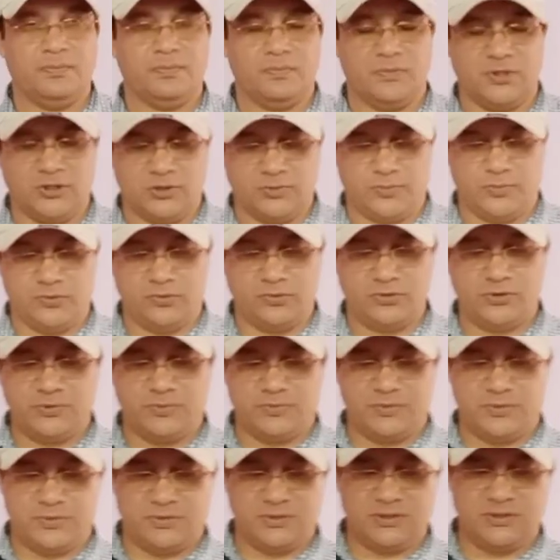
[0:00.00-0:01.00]

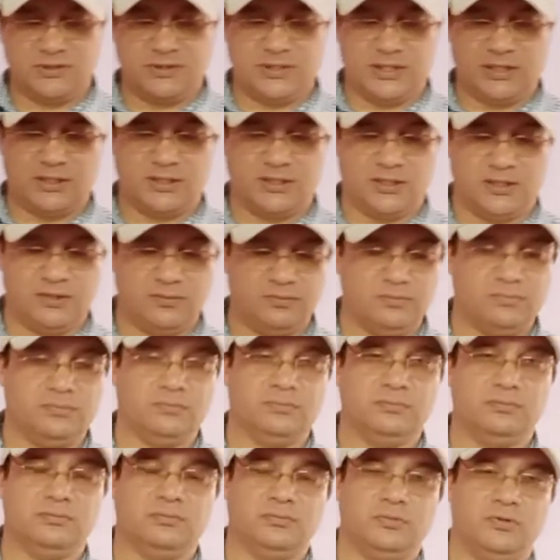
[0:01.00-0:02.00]
sportspersons had
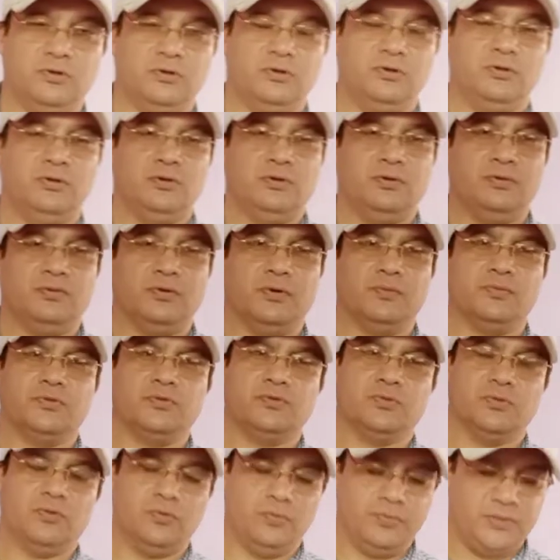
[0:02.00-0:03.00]
come from
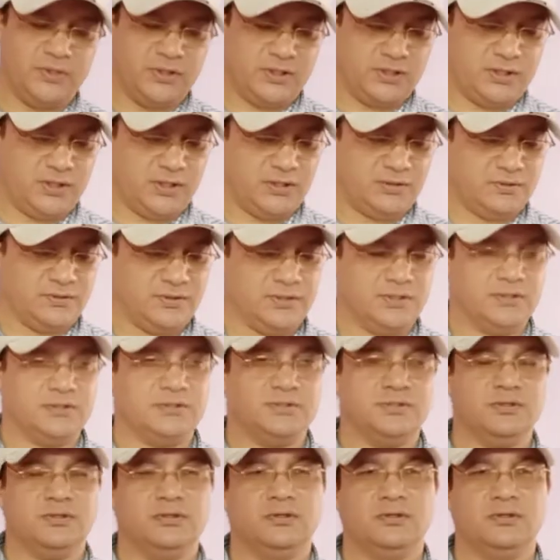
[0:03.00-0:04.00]
so many countries